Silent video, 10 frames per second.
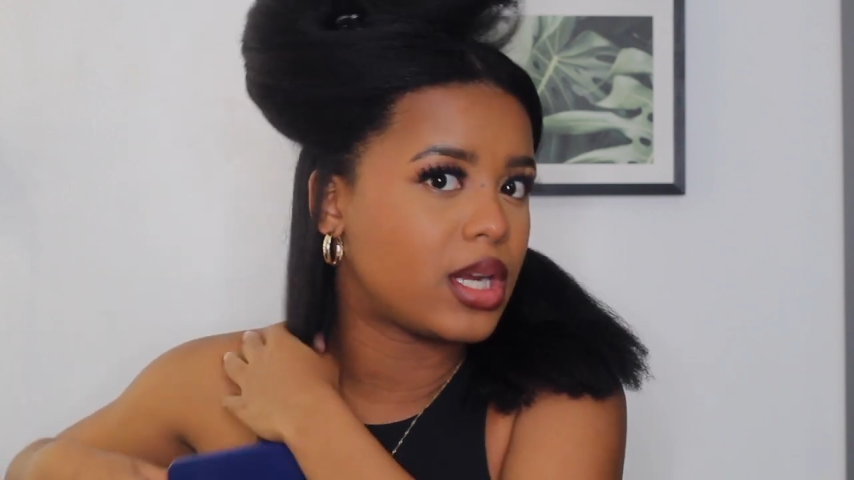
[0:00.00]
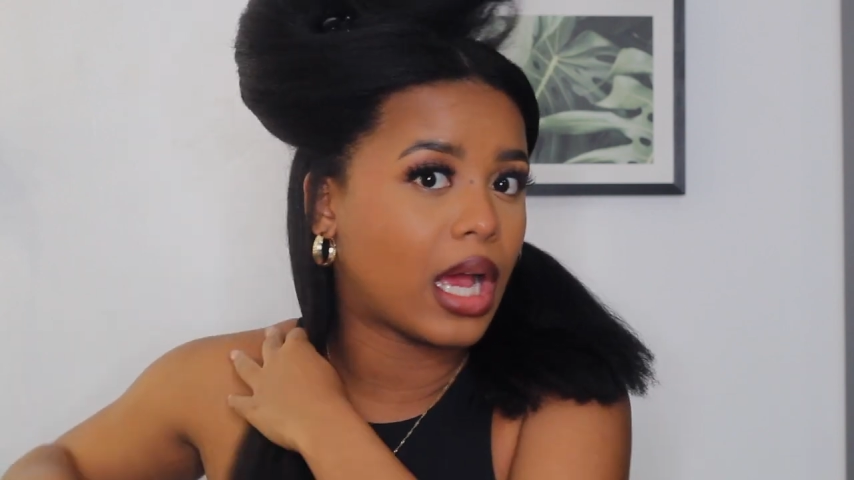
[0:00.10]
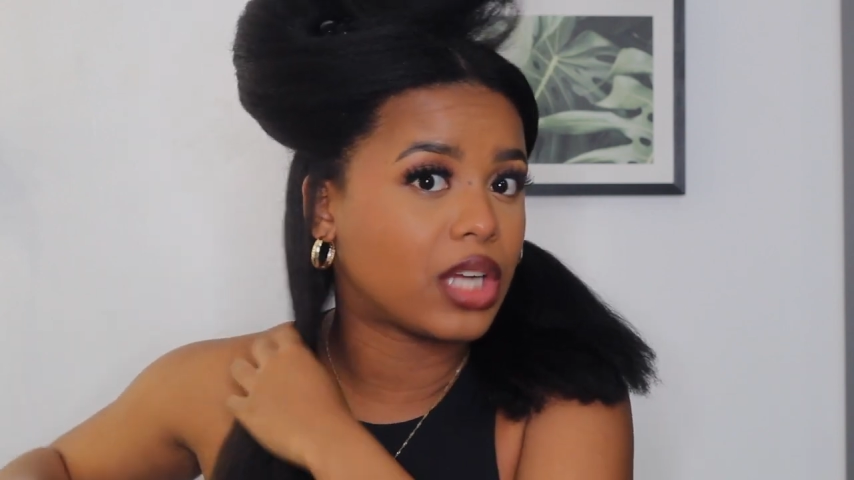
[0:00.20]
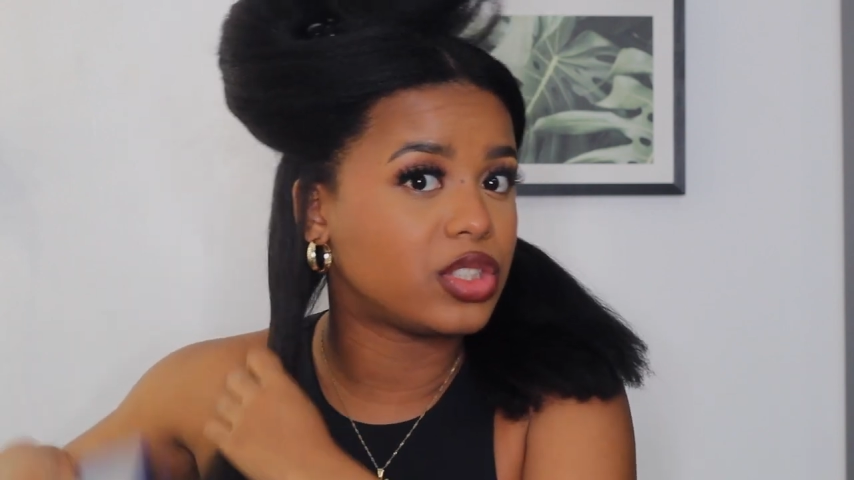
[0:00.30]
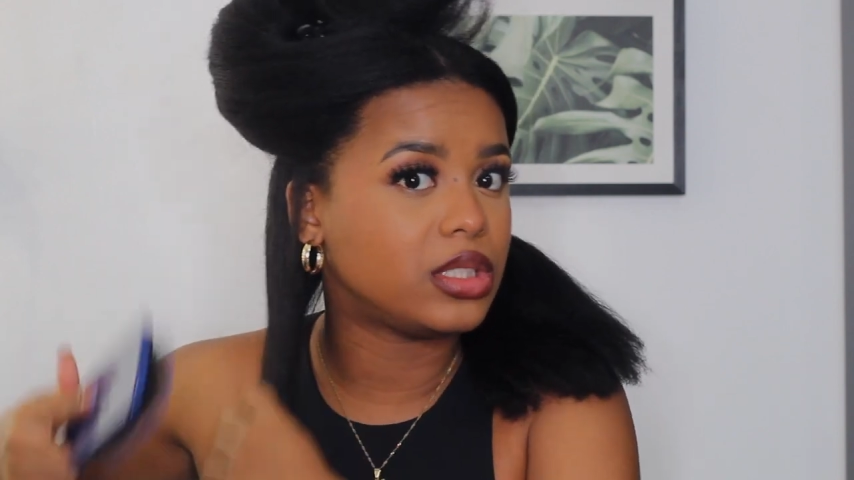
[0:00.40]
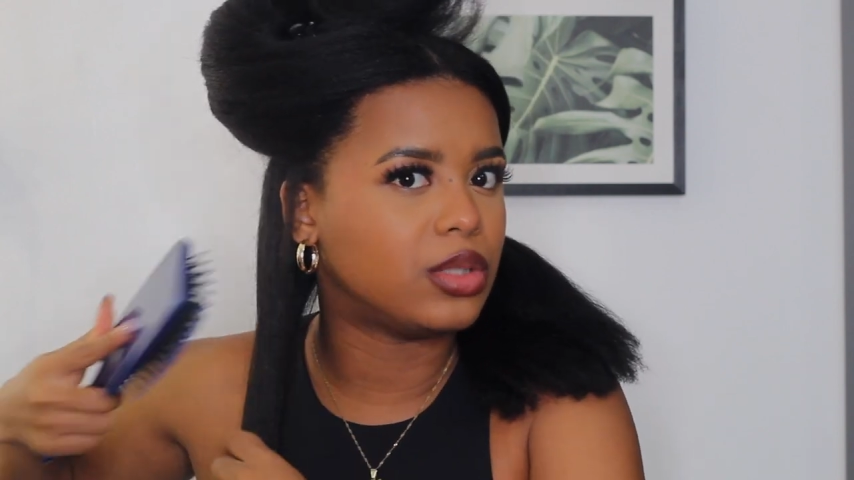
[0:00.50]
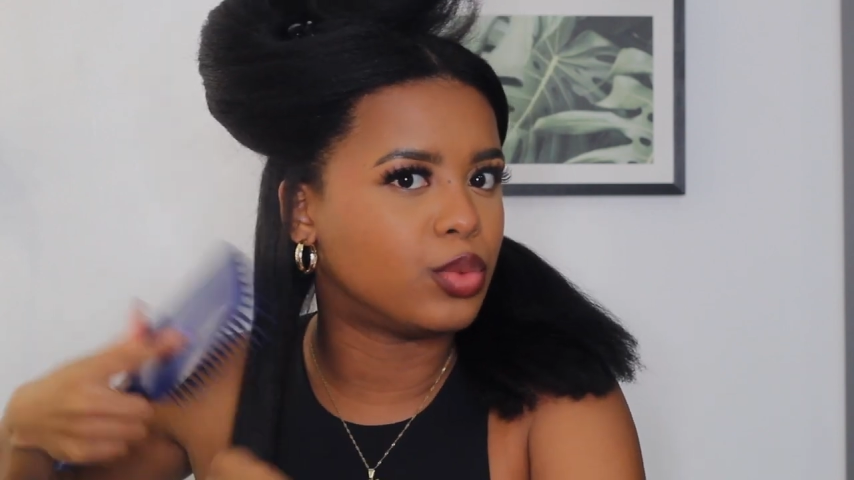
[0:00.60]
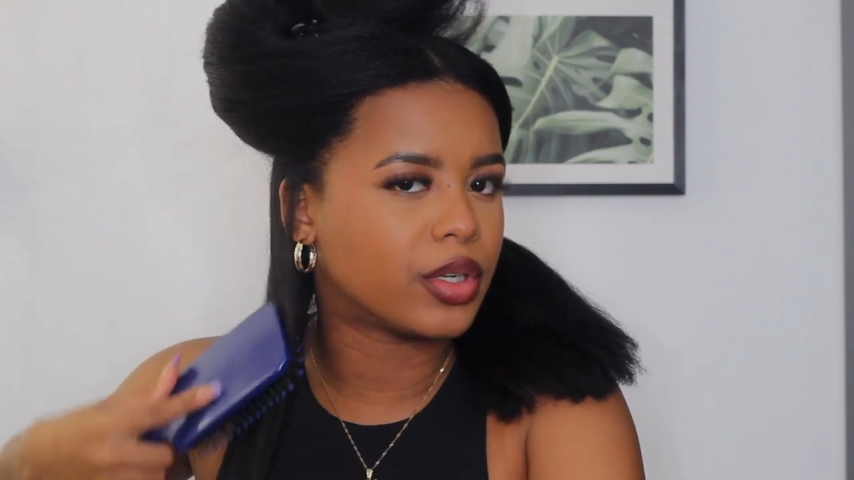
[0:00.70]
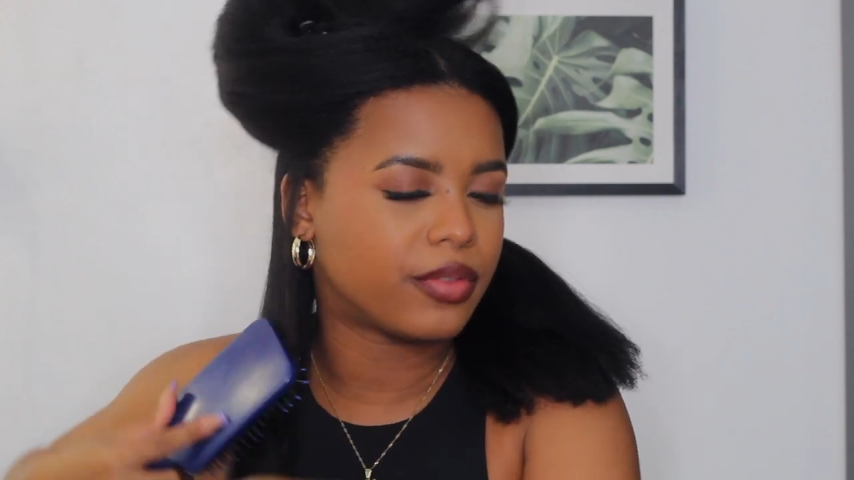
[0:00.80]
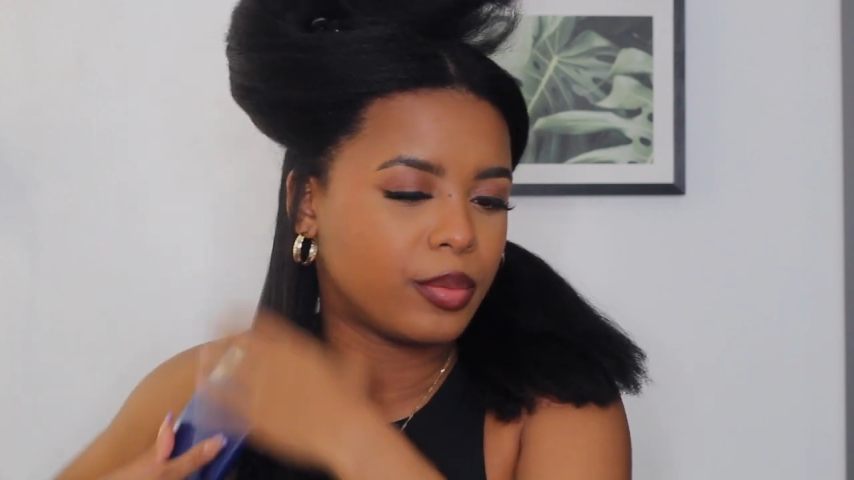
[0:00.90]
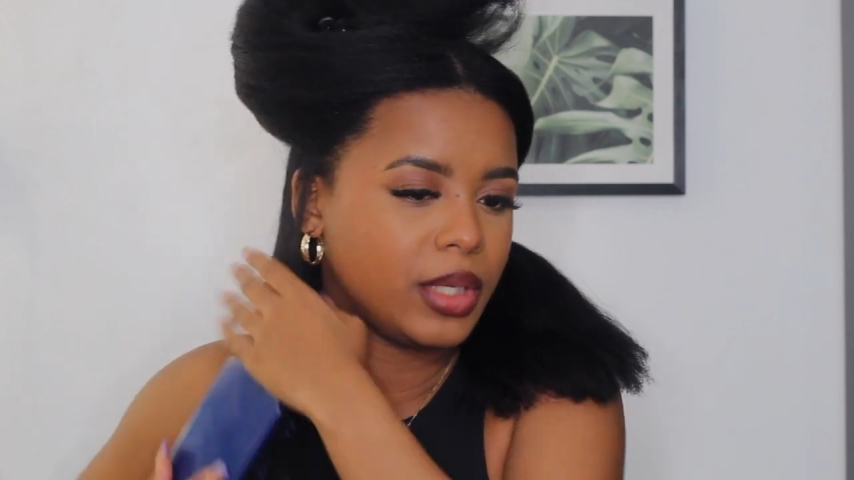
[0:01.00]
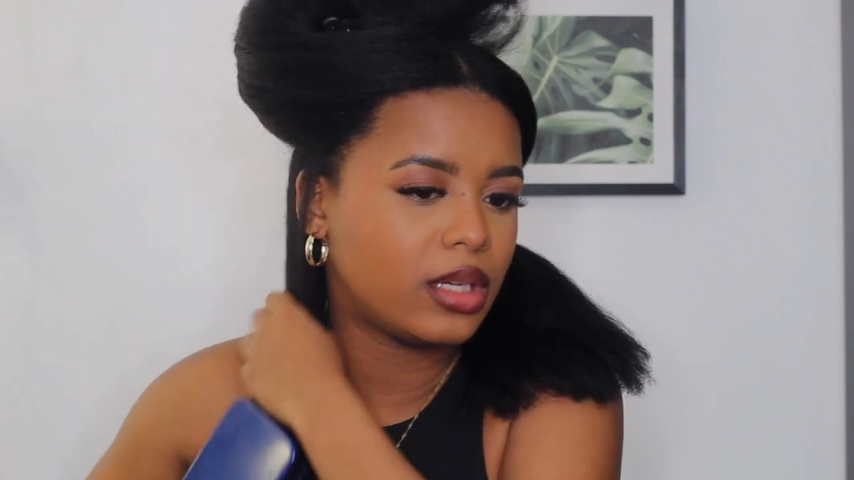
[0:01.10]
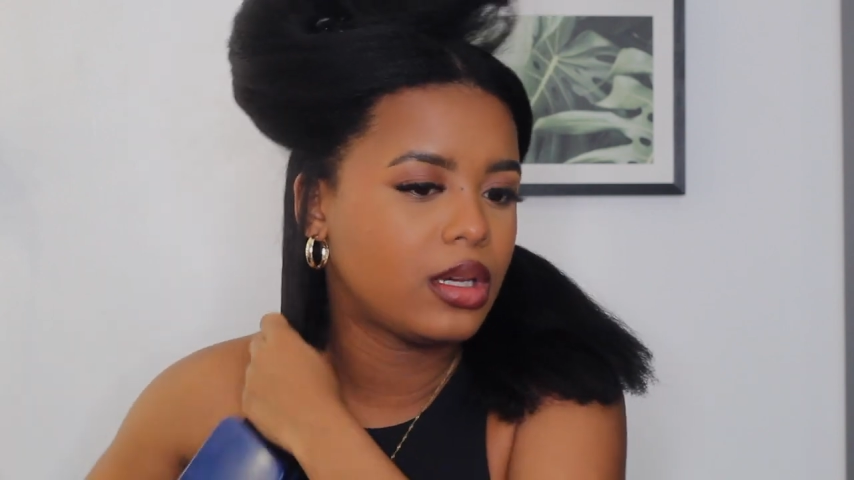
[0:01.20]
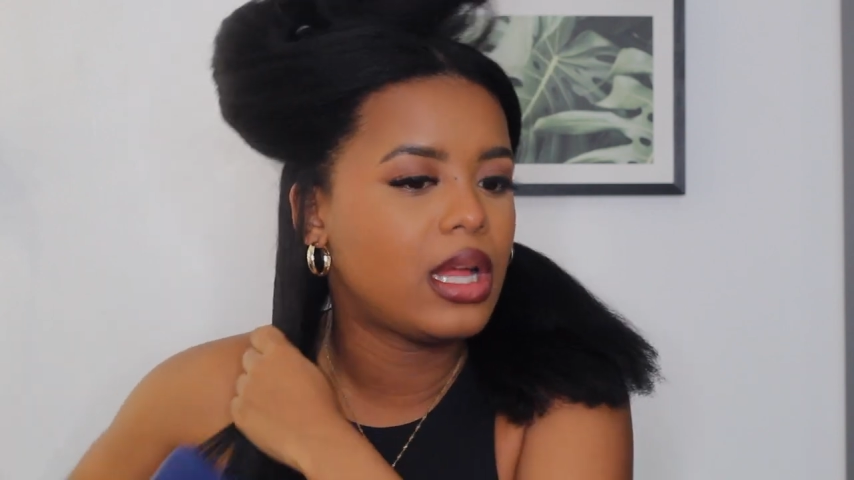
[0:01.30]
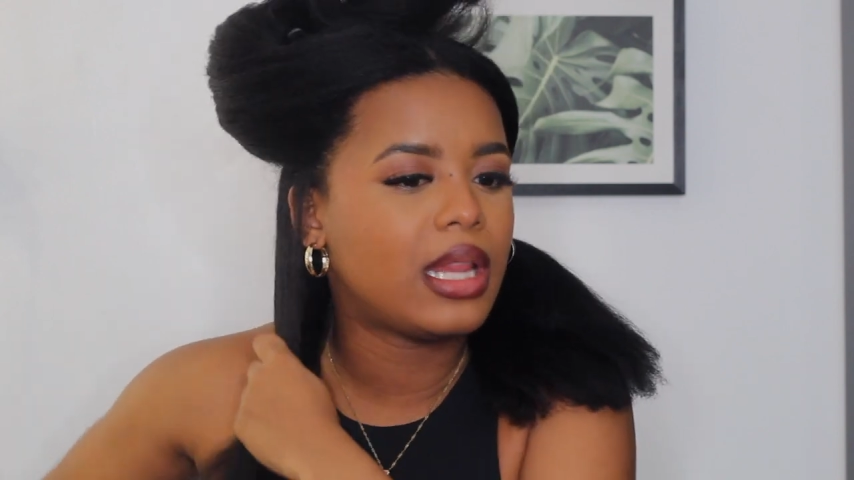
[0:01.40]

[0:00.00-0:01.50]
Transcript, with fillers: actually did work for me.